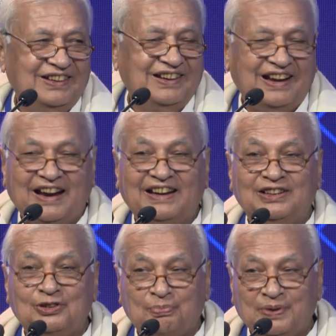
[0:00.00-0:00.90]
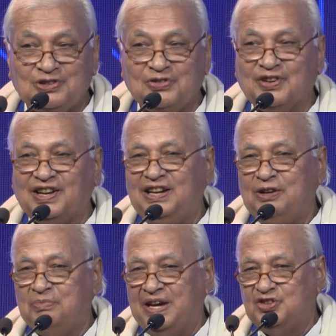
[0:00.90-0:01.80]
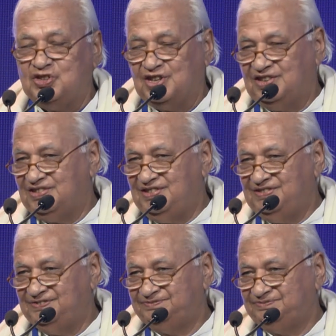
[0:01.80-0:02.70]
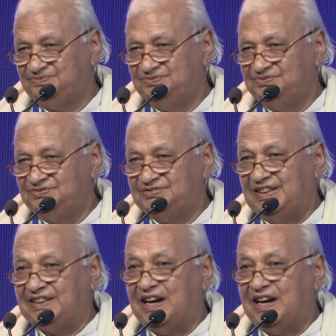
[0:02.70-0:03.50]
I had specifically mentioned that